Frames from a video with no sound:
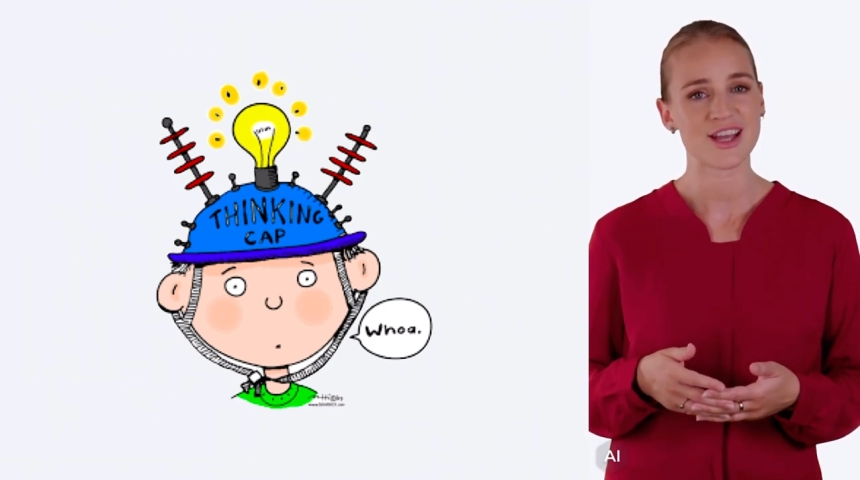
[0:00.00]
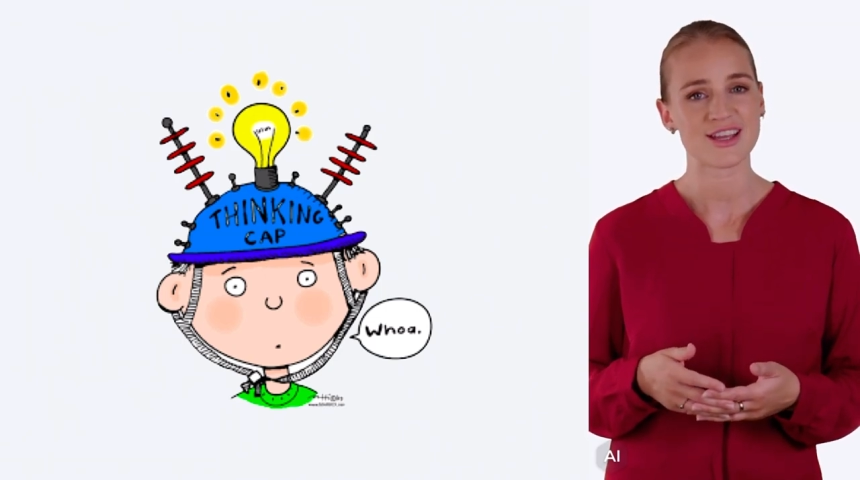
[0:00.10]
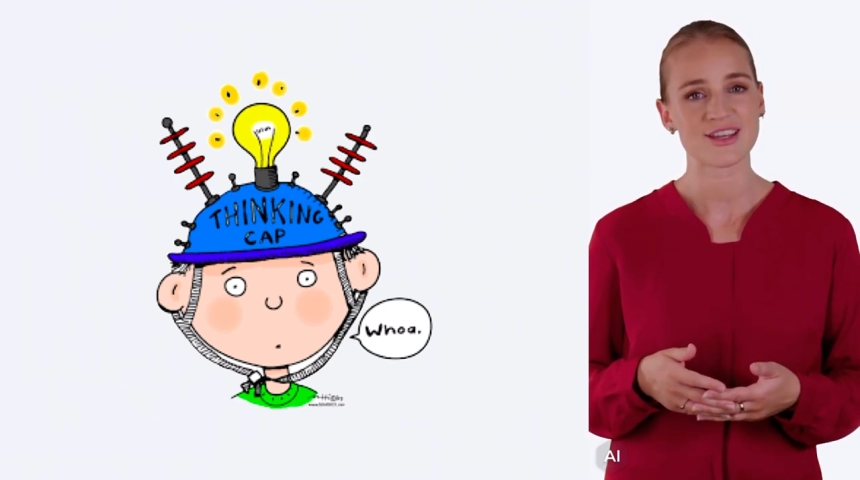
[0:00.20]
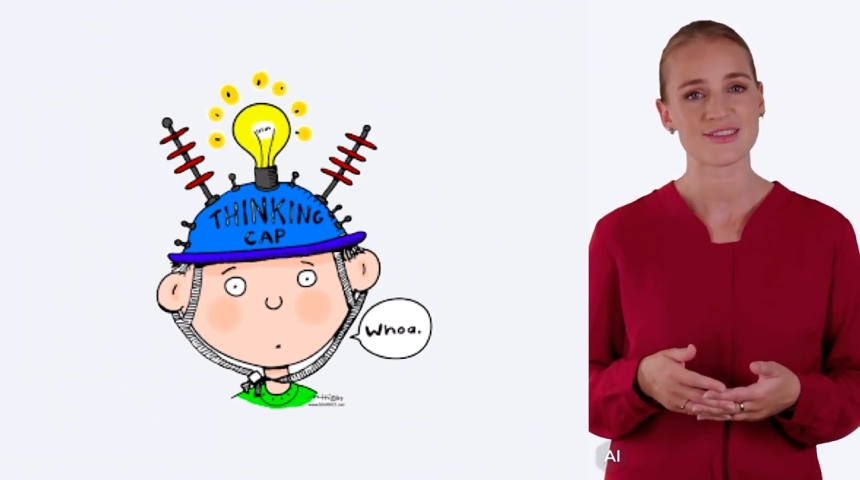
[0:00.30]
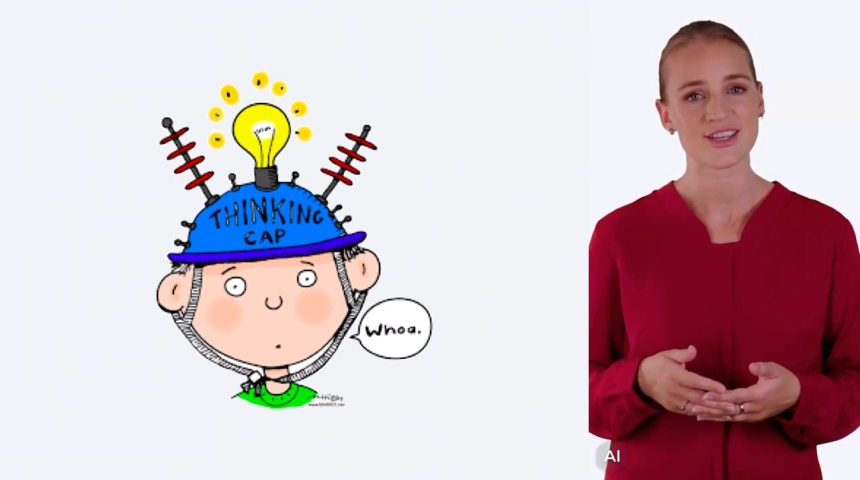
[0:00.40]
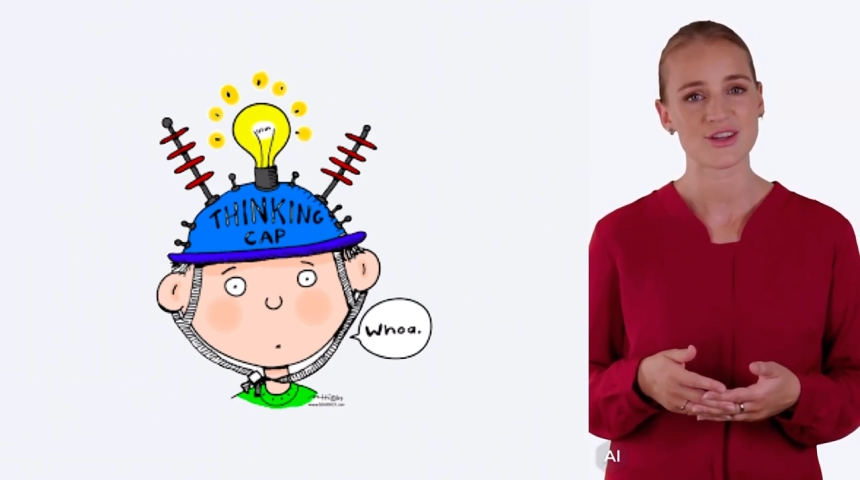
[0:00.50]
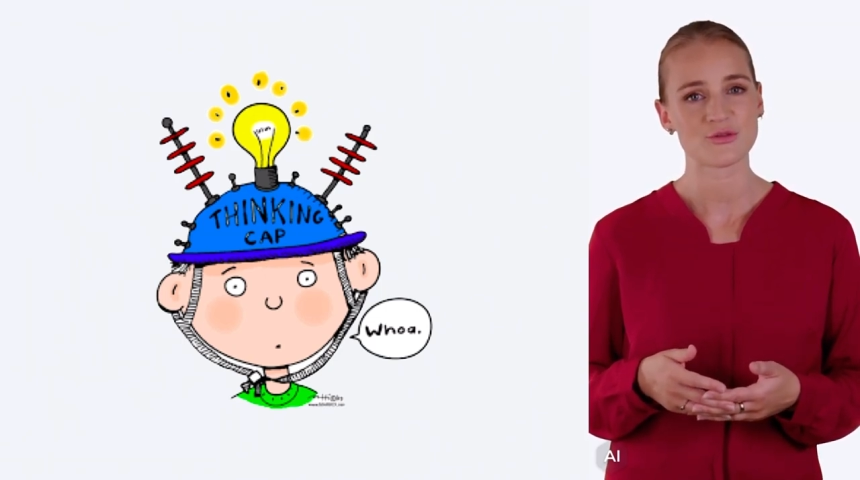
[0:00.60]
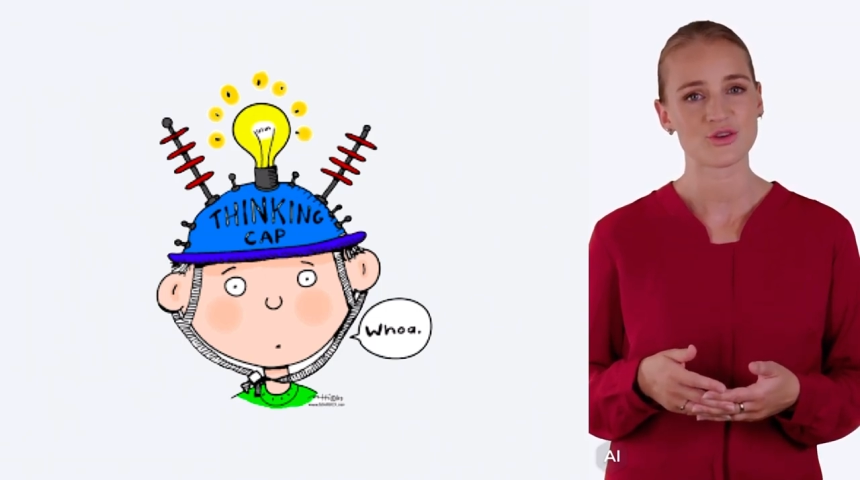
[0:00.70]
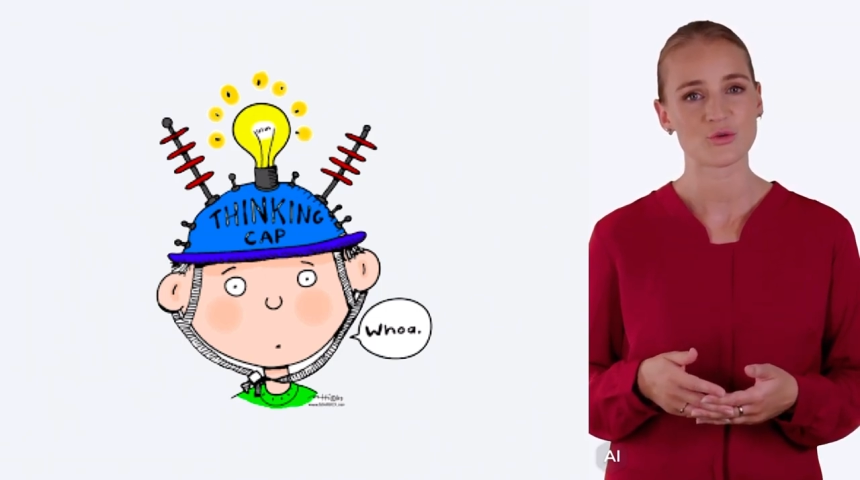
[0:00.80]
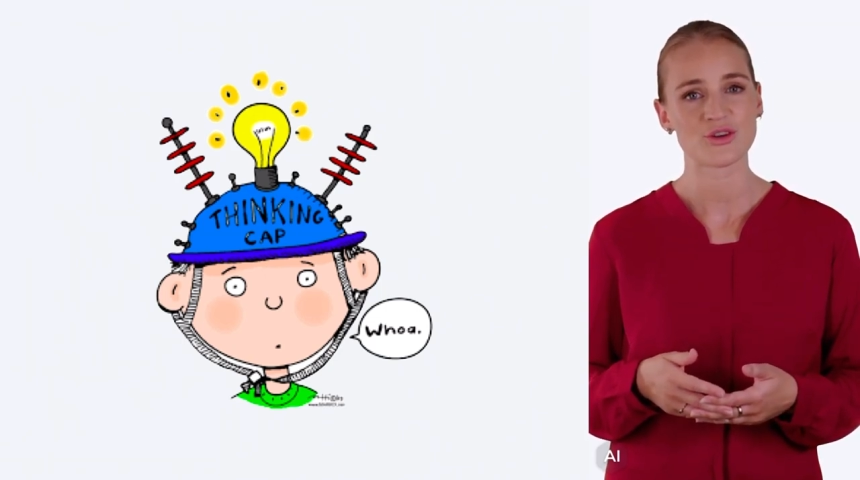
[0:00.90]
and
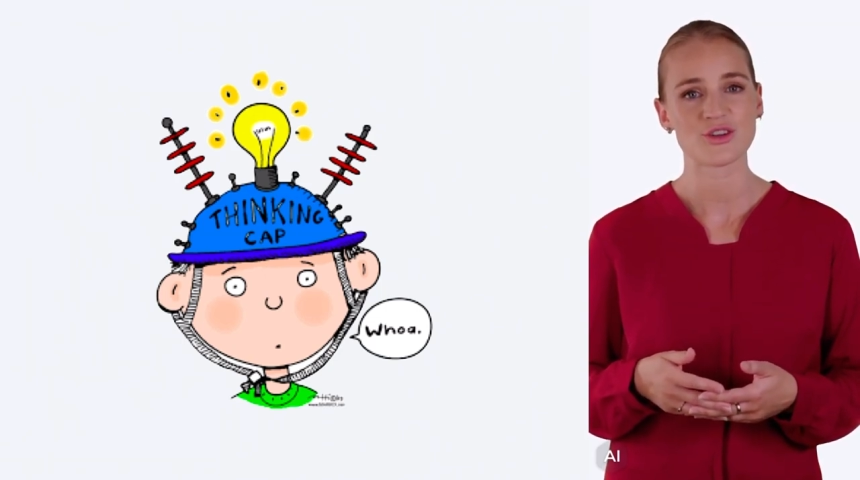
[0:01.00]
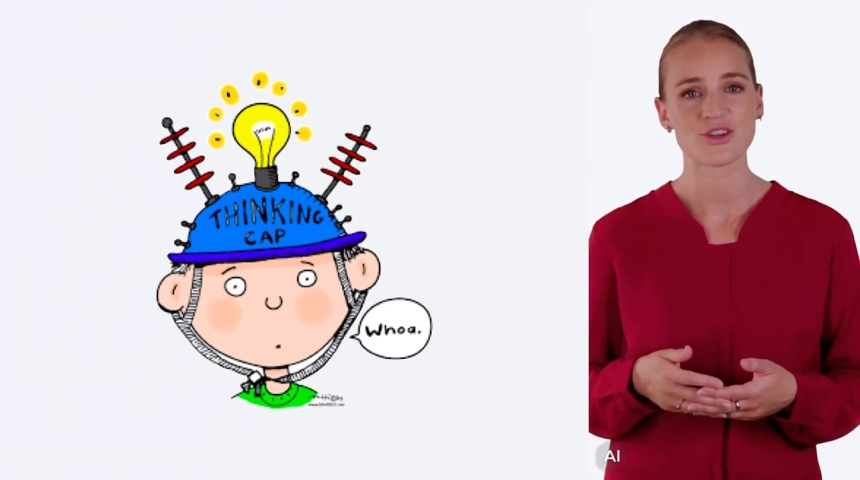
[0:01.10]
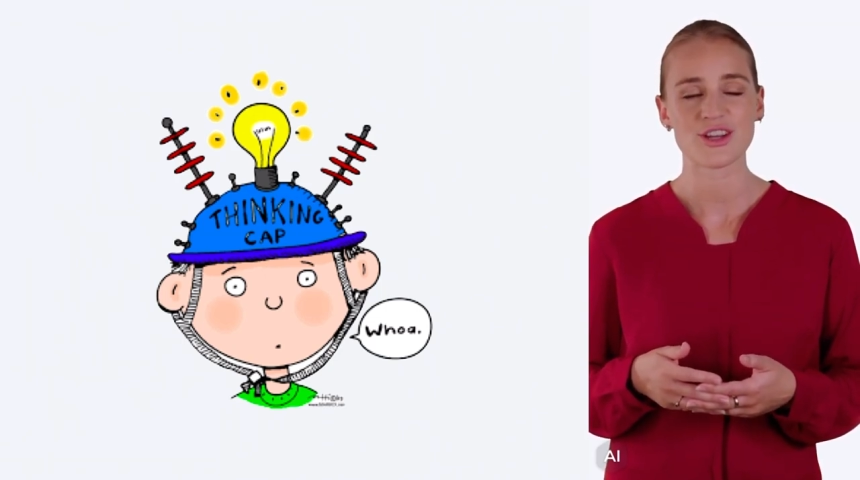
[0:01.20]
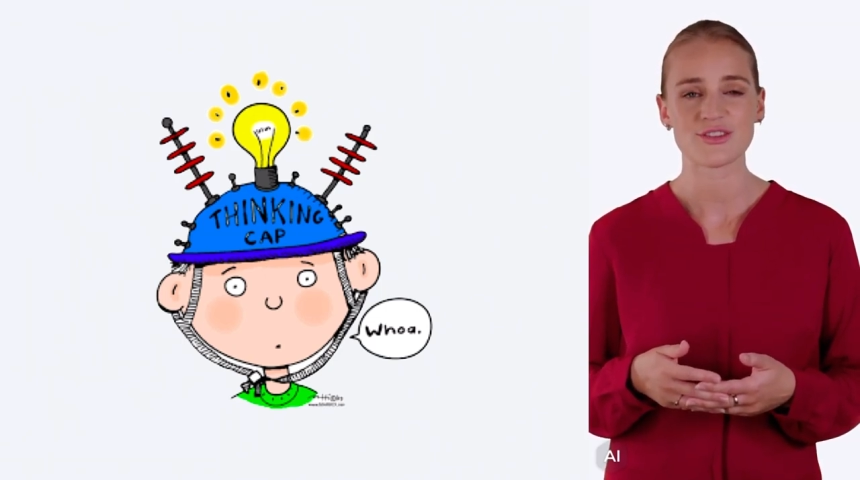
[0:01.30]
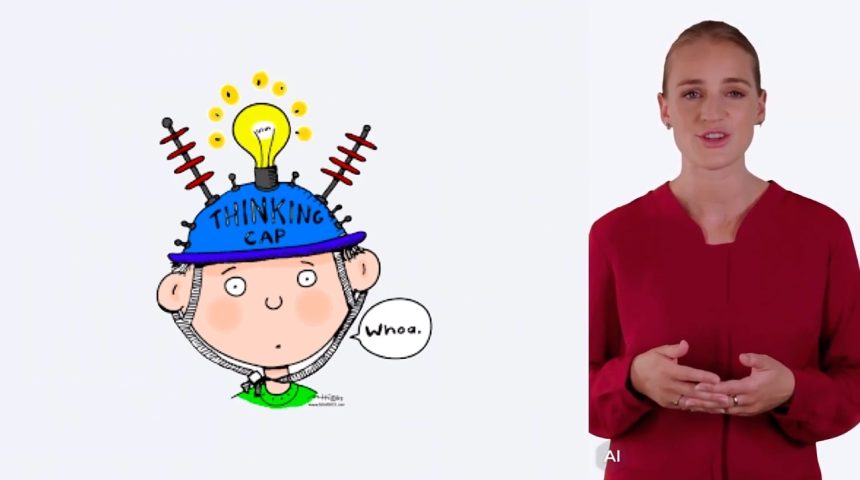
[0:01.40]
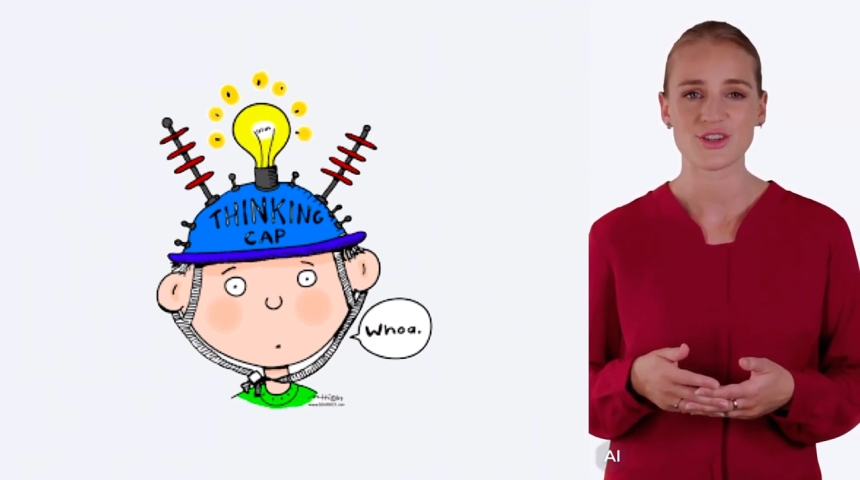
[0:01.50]
continue to question and